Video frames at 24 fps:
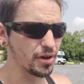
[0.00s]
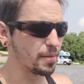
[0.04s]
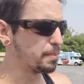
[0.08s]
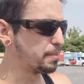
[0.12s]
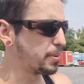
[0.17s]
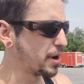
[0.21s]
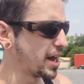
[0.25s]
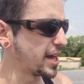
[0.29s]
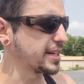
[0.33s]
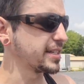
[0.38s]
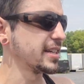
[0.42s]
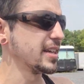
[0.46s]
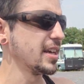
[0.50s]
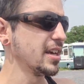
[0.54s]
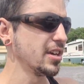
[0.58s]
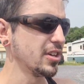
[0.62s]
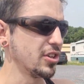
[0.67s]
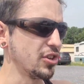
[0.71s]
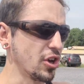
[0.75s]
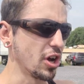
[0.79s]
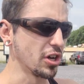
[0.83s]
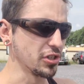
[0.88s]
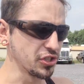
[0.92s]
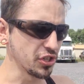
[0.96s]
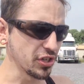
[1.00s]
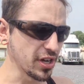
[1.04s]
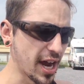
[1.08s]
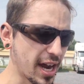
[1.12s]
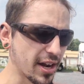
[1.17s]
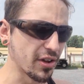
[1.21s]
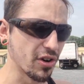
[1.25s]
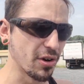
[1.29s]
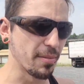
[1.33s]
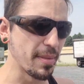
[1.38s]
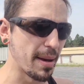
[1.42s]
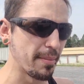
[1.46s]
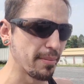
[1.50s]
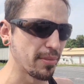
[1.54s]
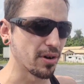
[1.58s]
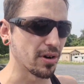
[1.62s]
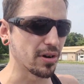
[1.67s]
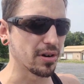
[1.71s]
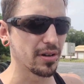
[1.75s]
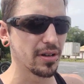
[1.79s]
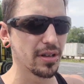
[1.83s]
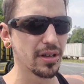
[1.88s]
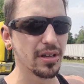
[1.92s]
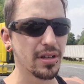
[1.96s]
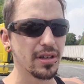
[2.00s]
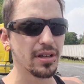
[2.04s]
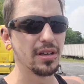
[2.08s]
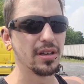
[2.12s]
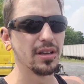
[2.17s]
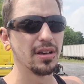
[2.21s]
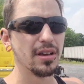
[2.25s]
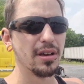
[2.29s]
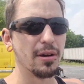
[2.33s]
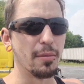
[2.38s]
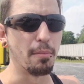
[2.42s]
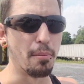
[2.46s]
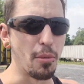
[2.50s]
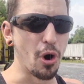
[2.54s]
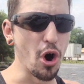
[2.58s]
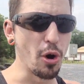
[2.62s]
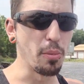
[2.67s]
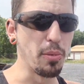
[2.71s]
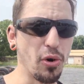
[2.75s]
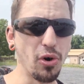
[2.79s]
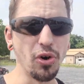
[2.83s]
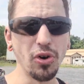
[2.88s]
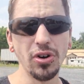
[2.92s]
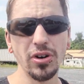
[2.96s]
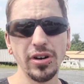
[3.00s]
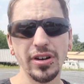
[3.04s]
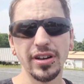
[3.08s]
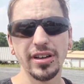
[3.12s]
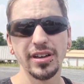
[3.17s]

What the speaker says: But you also got to remember, mobile